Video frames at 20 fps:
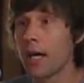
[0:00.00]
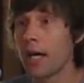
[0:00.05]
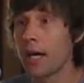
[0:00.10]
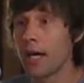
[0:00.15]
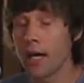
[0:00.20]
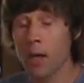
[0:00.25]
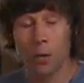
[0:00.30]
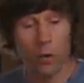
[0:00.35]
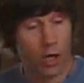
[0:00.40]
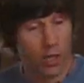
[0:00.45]
And
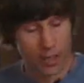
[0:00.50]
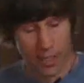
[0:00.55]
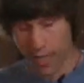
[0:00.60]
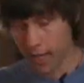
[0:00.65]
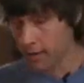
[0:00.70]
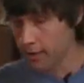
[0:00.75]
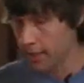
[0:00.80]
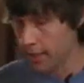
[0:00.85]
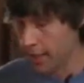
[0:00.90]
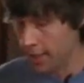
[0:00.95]
I walk
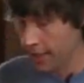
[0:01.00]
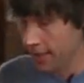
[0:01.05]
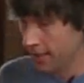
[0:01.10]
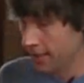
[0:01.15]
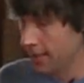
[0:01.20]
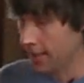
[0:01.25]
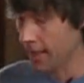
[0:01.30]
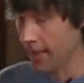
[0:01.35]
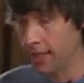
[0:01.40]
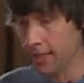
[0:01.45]
out,
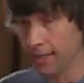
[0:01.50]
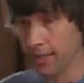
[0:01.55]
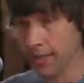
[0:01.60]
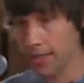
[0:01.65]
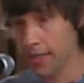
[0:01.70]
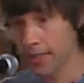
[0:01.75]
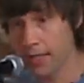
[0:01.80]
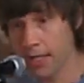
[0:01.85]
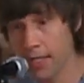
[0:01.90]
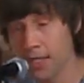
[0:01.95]

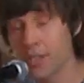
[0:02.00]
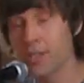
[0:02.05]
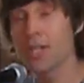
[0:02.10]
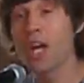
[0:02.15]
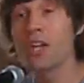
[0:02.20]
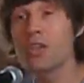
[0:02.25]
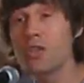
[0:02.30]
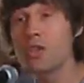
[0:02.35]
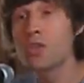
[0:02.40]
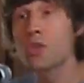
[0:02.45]
and it
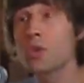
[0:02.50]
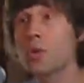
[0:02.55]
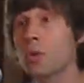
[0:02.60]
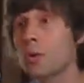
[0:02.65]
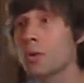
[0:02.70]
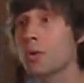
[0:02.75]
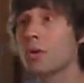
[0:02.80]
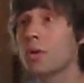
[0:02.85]
stuns you.